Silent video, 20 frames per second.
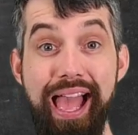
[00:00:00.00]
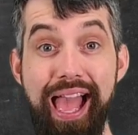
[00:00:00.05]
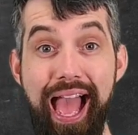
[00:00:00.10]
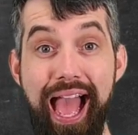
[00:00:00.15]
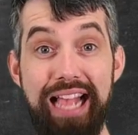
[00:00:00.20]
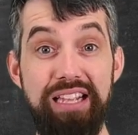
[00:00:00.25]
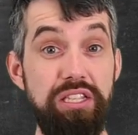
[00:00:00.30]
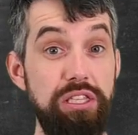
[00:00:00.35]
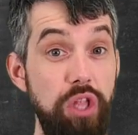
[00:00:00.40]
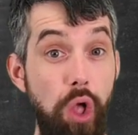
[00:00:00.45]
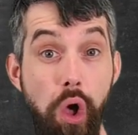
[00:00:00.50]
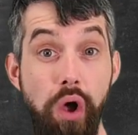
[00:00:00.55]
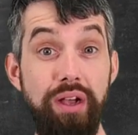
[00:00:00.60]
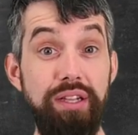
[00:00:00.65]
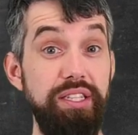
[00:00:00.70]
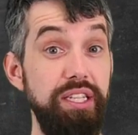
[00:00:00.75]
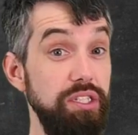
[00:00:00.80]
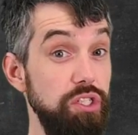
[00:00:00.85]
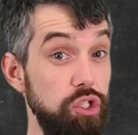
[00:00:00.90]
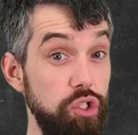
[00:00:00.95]
as long
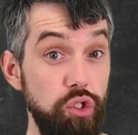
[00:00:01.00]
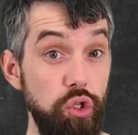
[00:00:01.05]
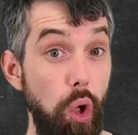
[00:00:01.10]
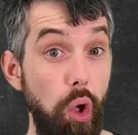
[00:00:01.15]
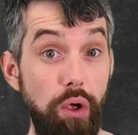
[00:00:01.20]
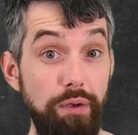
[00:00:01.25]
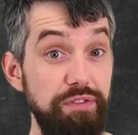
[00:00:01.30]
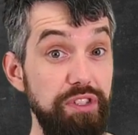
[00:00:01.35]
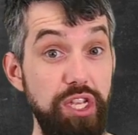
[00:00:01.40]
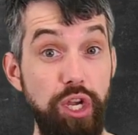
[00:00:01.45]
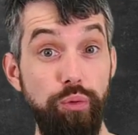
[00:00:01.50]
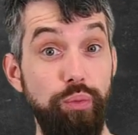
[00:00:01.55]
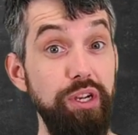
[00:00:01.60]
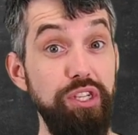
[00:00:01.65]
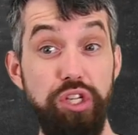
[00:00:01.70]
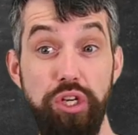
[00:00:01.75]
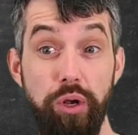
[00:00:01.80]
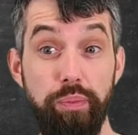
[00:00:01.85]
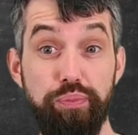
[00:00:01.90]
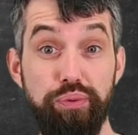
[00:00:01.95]
as it solves the
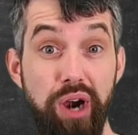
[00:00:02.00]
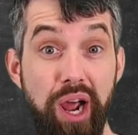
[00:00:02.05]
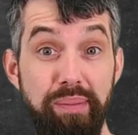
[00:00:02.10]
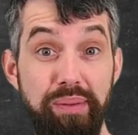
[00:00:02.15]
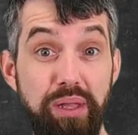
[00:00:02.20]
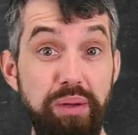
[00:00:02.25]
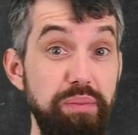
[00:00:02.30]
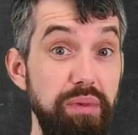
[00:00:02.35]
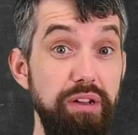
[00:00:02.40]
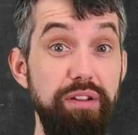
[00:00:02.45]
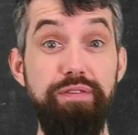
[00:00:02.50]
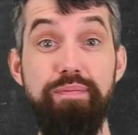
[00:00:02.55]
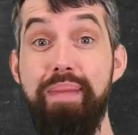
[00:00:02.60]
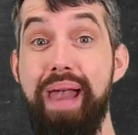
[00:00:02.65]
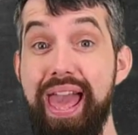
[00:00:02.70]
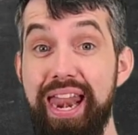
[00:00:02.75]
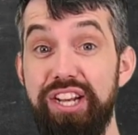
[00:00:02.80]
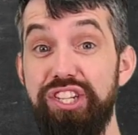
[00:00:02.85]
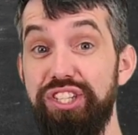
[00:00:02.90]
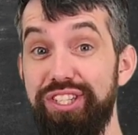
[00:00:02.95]
original problem of
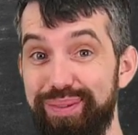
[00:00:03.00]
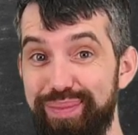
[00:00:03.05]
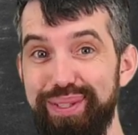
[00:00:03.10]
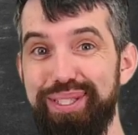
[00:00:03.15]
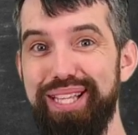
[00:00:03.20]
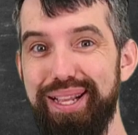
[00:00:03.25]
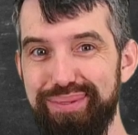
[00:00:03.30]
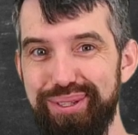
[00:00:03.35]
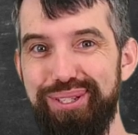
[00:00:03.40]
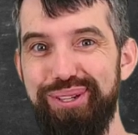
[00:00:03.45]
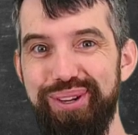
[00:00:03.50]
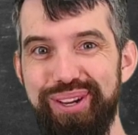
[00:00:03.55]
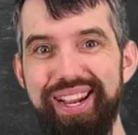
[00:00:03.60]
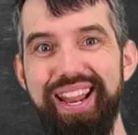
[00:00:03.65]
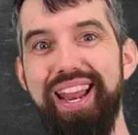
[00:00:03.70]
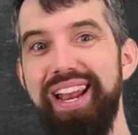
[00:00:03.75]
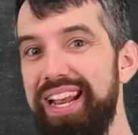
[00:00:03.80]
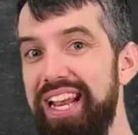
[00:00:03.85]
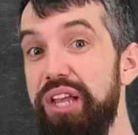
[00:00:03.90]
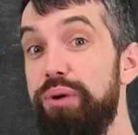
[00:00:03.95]
managing to be substituted
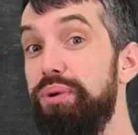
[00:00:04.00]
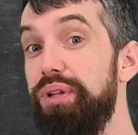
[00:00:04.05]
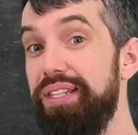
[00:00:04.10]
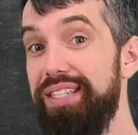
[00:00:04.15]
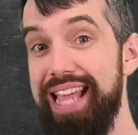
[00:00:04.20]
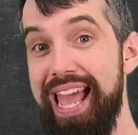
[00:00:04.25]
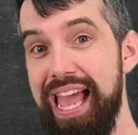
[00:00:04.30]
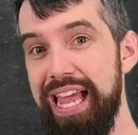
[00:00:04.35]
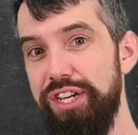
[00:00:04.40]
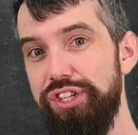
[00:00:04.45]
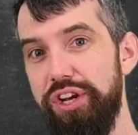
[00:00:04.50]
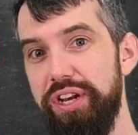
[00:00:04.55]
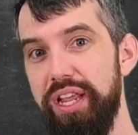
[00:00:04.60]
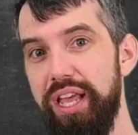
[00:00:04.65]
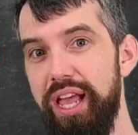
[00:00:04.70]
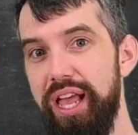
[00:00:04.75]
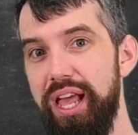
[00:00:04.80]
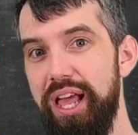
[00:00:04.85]
in and equal to tangent,